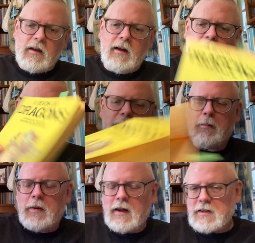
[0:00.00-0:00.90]
One
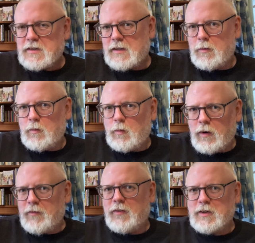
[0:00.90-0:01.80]
of
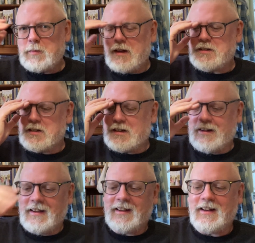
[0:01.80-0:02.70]
the first places that I
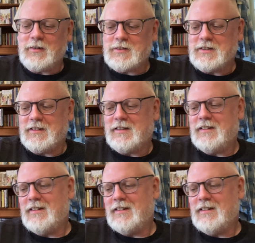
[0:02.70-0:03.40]
encountered